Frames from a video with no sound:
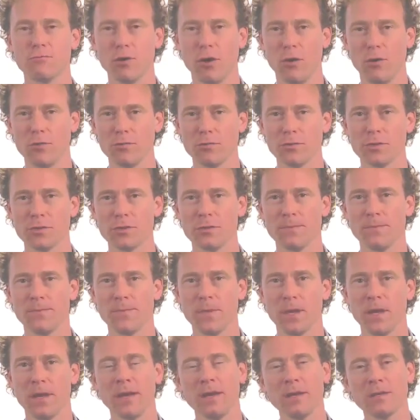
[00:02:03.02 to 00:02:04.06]
roles.
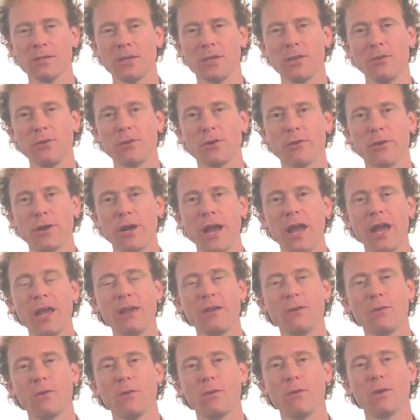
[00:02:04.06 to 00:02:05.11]
So you create
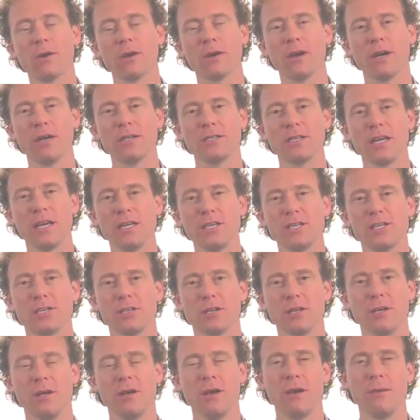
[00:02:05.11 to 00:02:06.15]
your
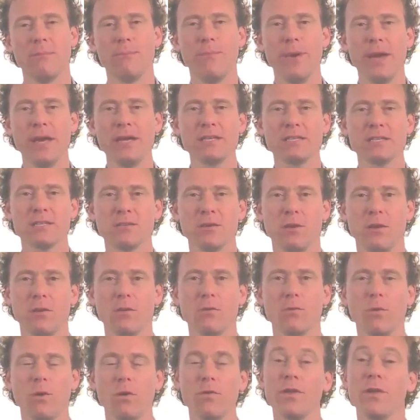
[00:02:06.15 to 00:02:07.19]
organization based
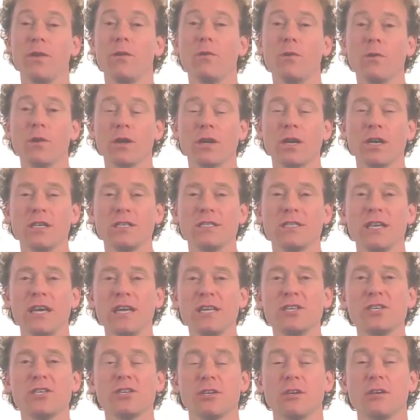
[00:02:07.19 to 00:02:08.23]
on what the
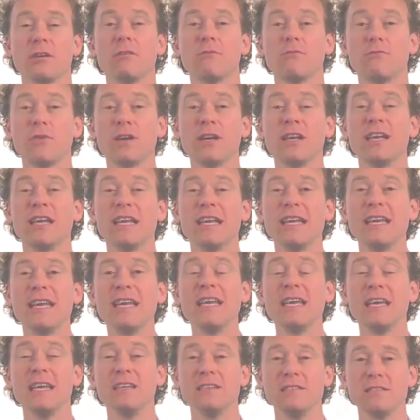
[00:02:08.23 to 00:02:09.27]
organization really
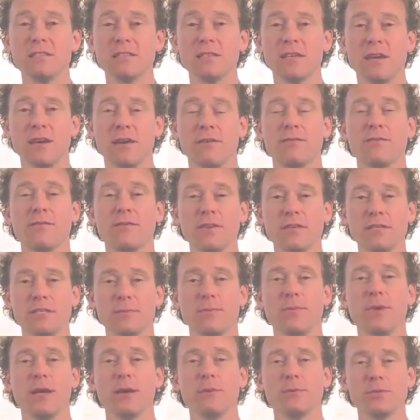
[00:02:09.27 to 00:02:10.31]
needs for it to
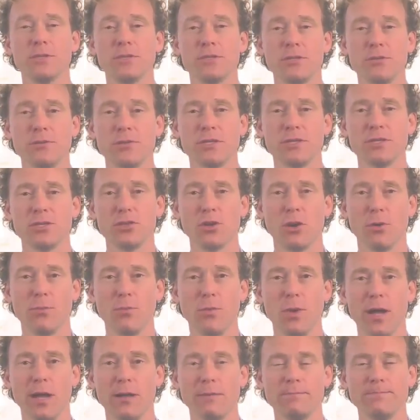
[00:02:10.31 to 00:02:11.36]
be able to do its job
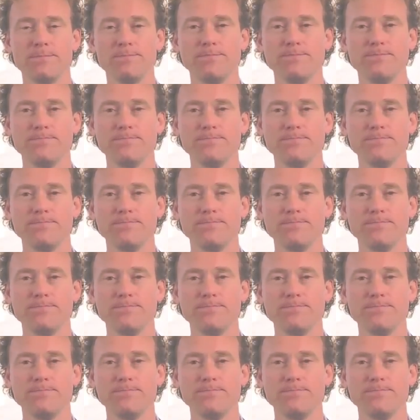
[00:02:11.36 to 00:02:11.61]
well.